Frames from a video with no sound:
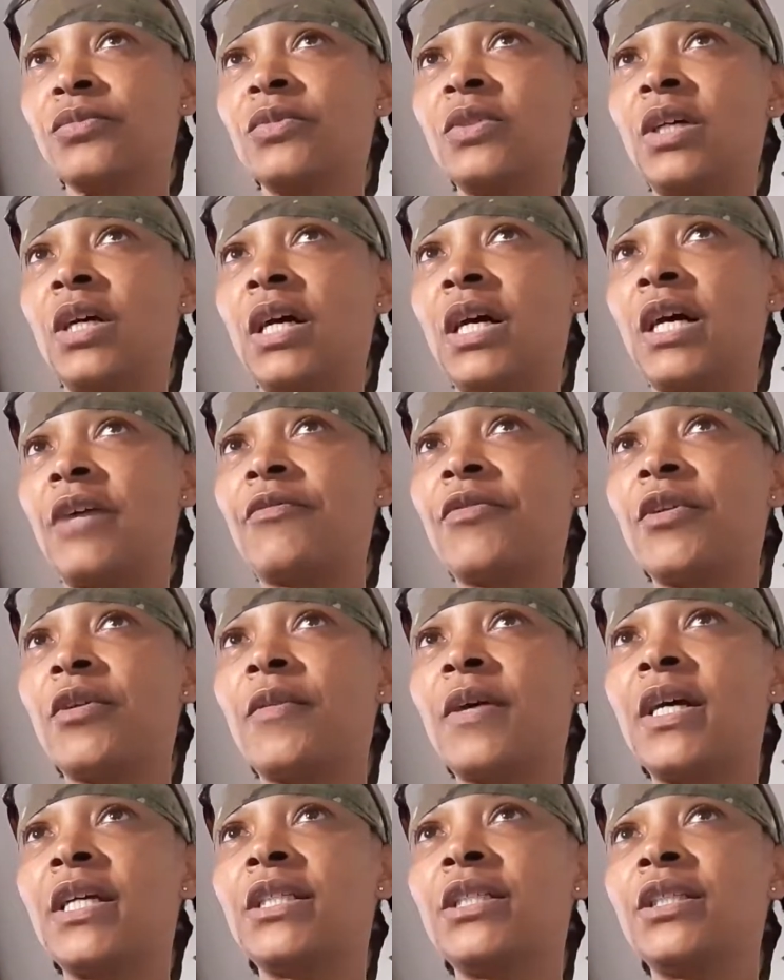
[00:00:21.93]
I have no
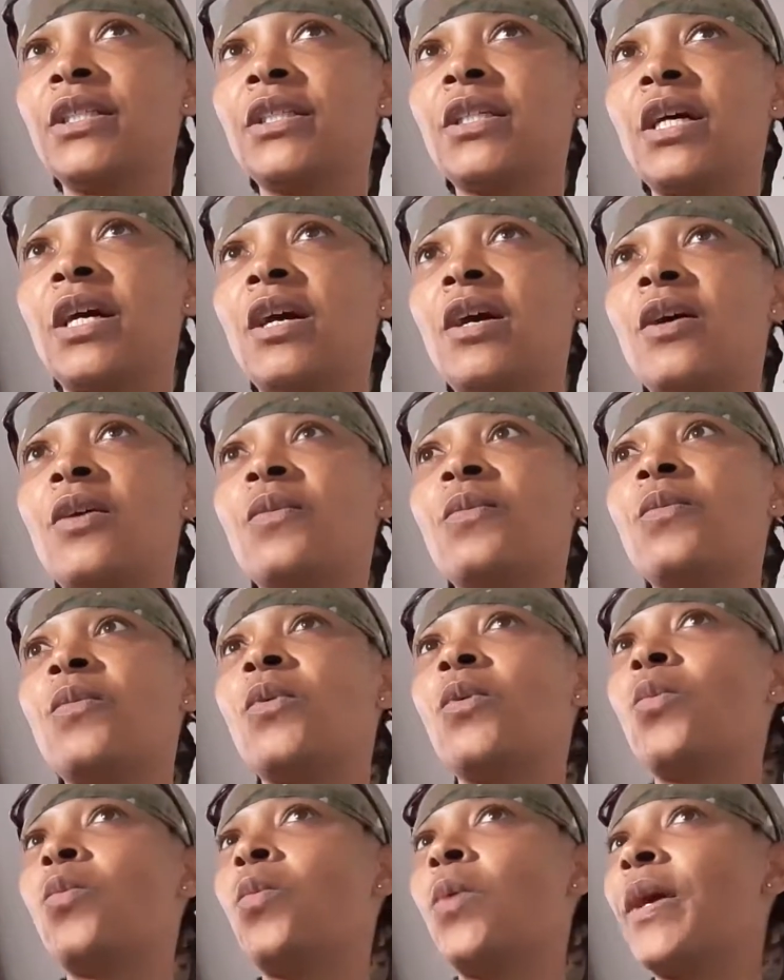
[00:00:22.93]
idea
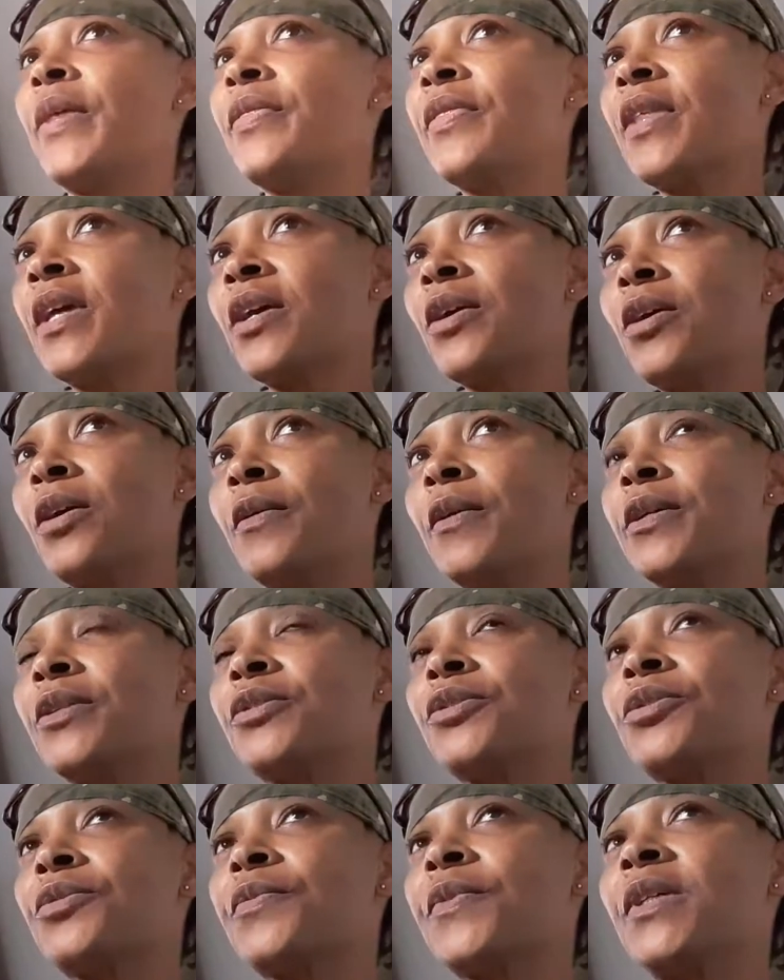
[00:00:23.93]
when they're going
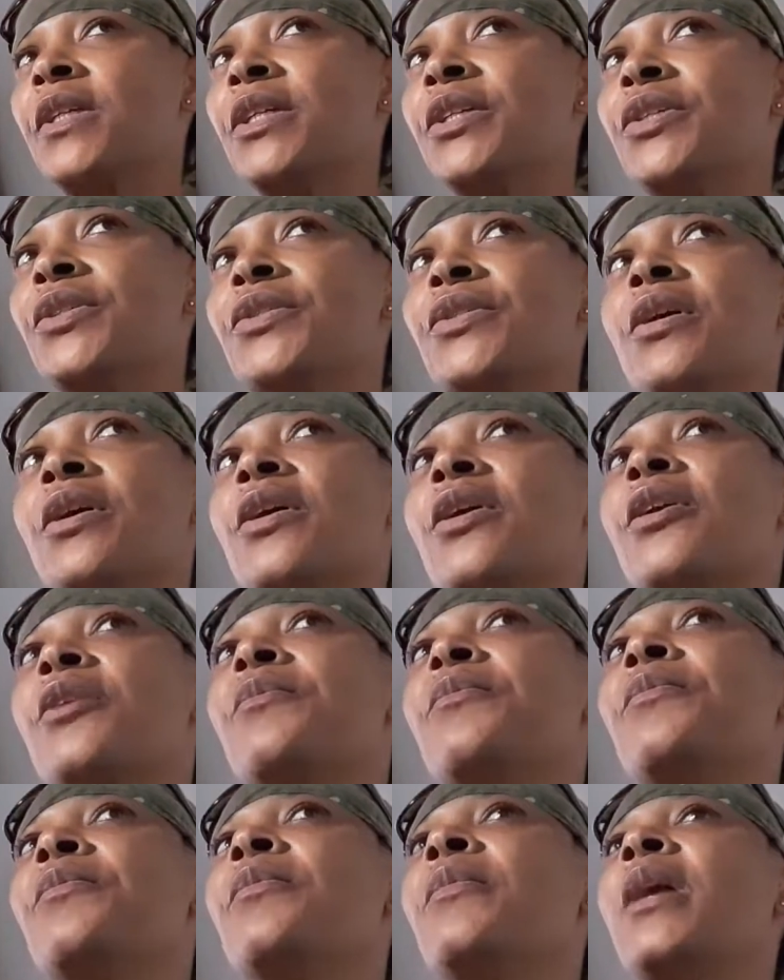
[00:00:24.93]
to release her.
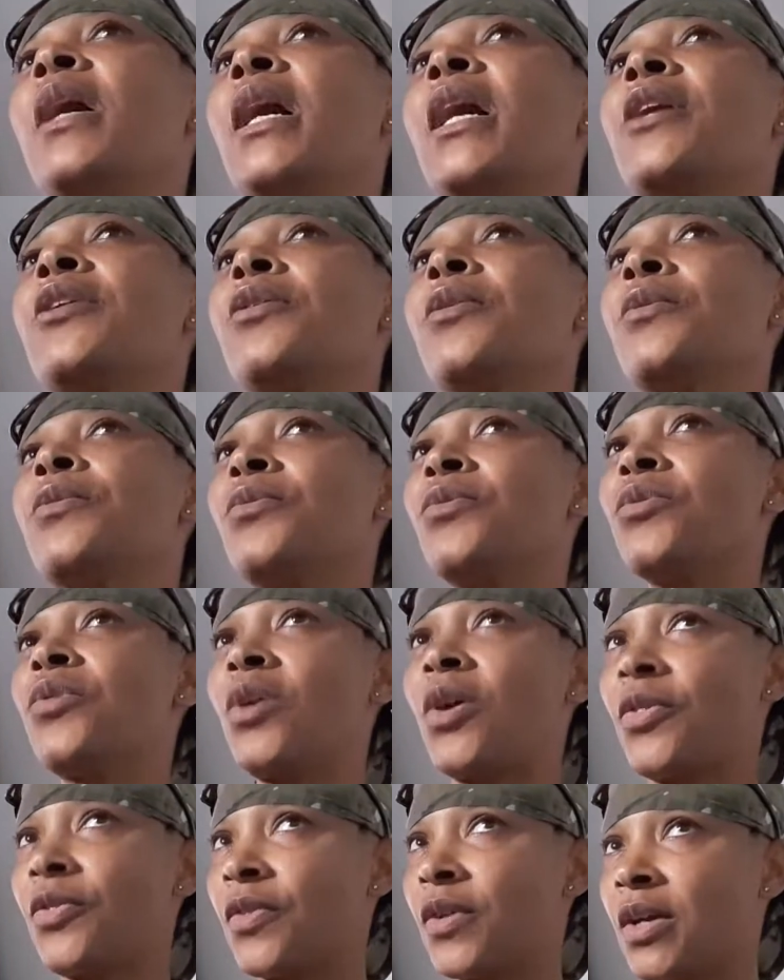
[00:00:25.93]
I know
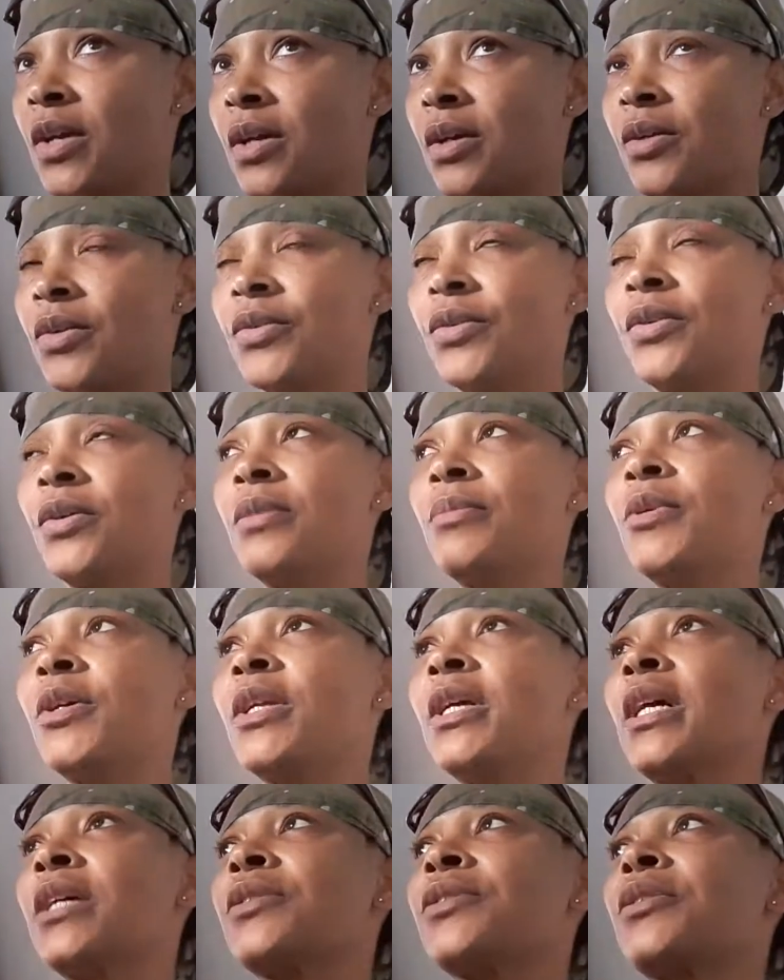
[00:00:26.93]
nothing. Nobody
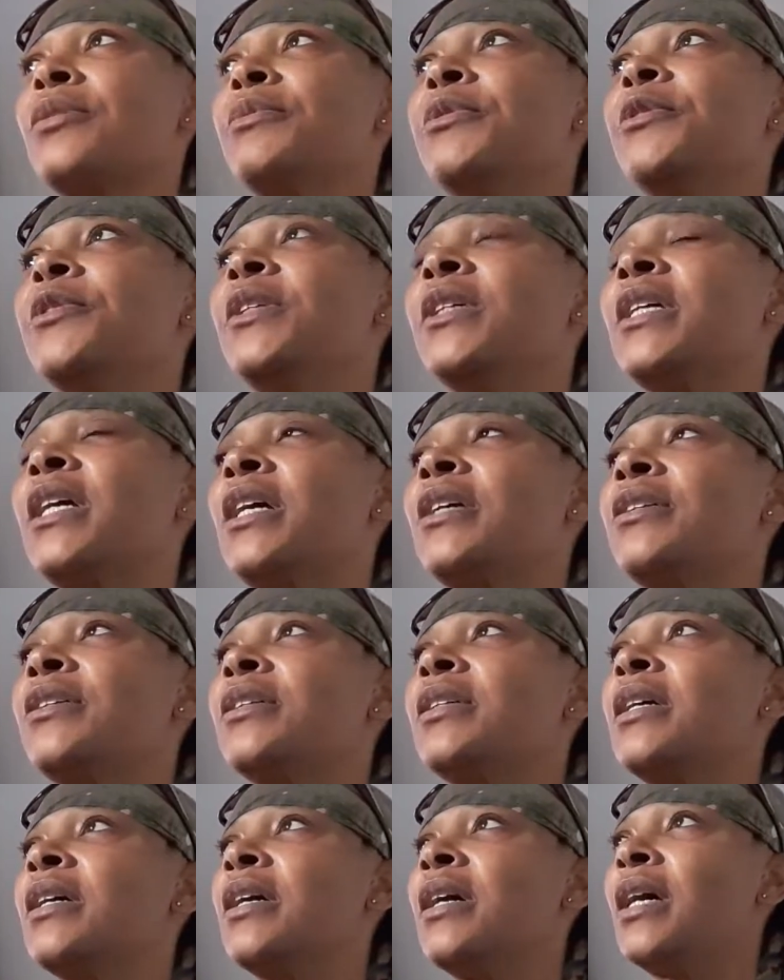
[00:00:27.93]
has
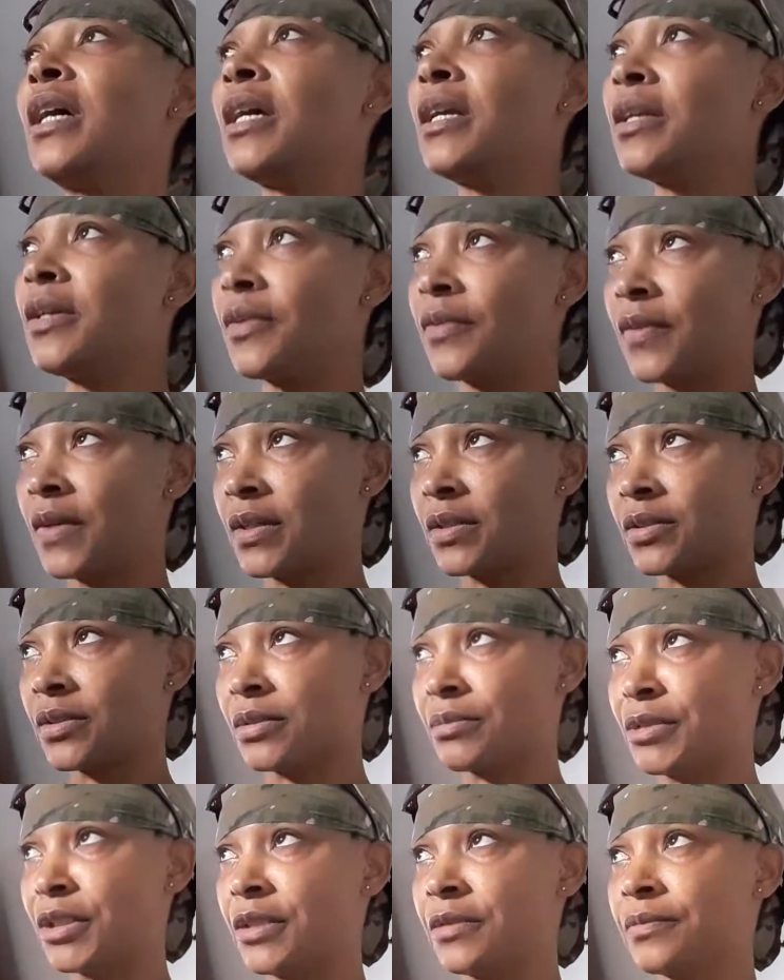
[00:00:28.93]
communicated anything to
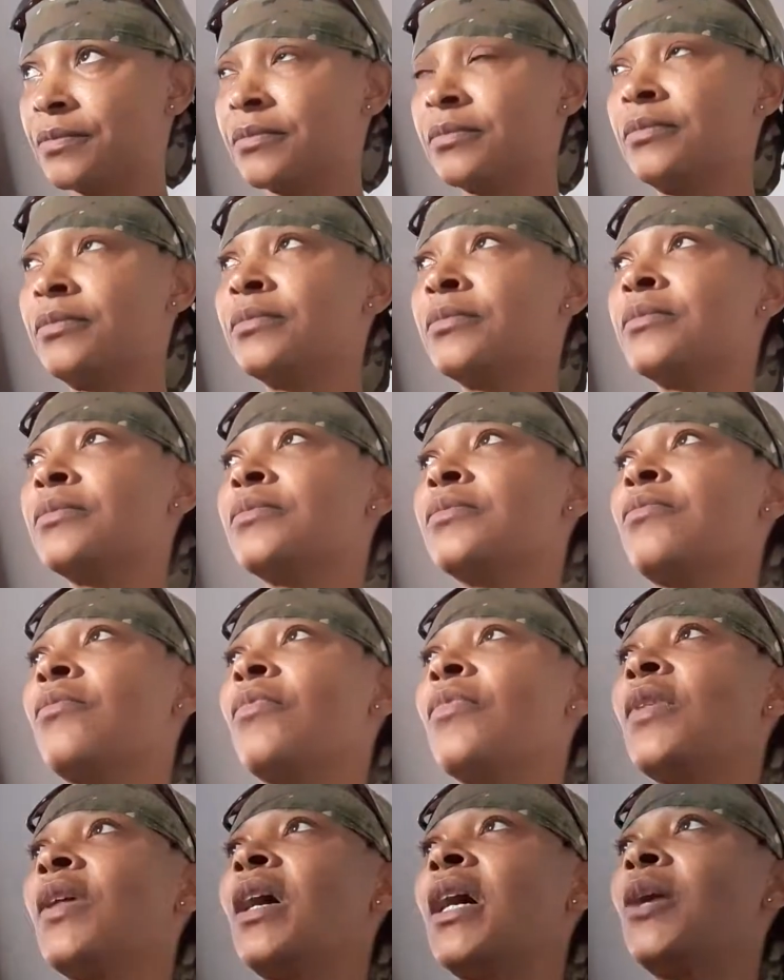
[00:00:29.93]
me.
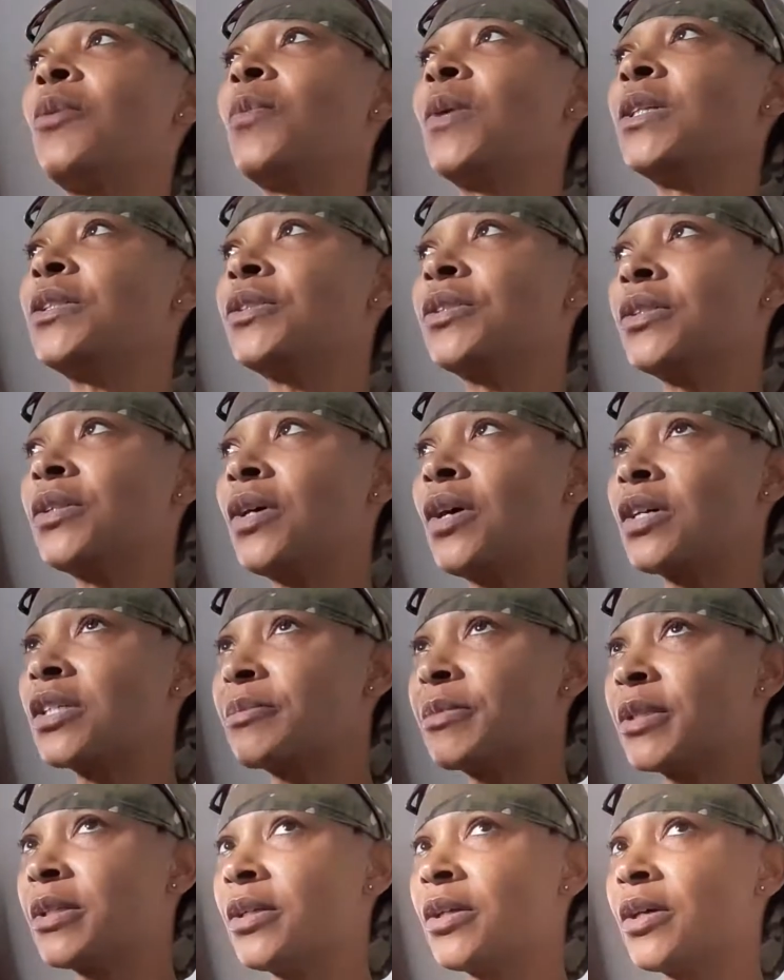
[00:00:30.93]
I went to the
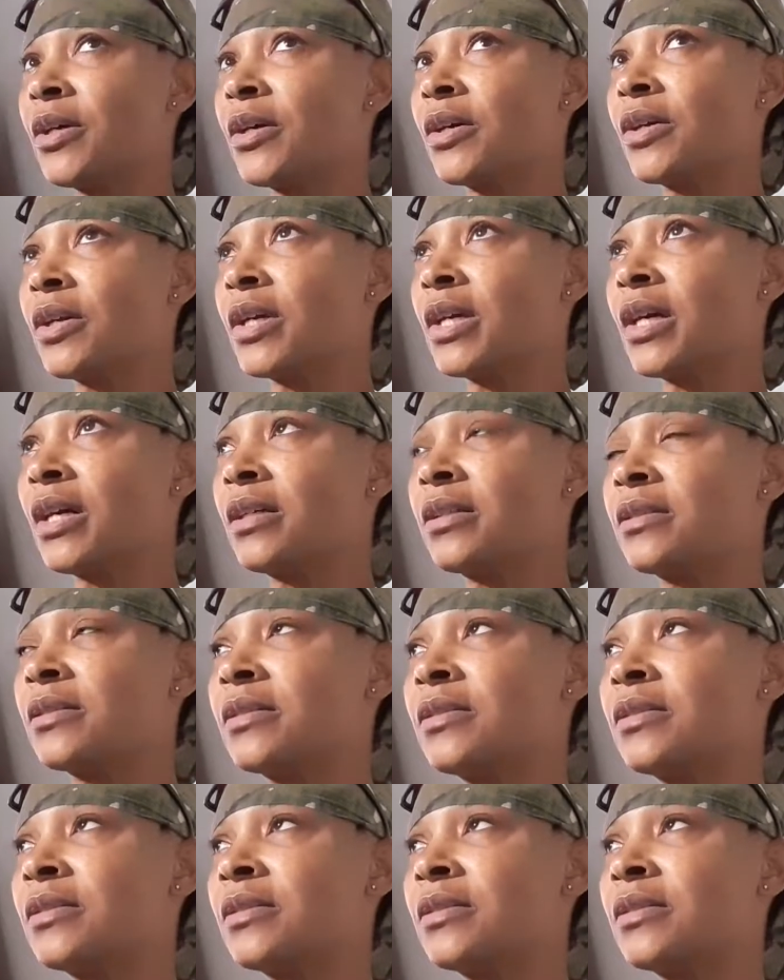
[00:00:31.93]
hospital earlier